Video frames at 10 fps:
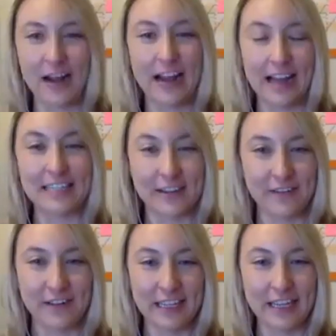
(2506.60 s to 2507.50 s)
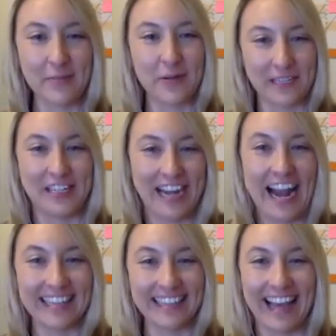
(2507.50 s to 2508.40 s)
I definitely
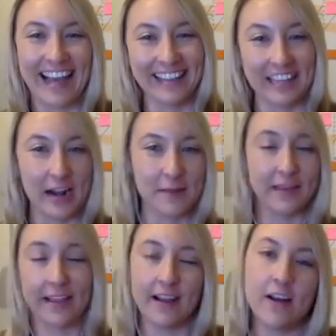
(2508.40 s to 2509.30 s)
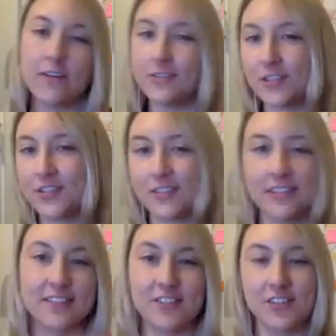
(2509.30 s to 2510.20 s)
appreciate that I'm there, oh, just do
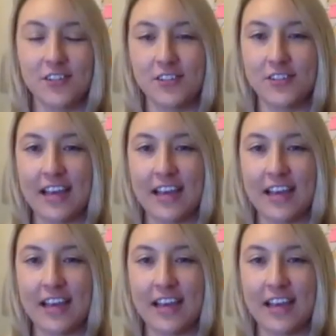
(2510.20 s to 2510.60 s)
this, just do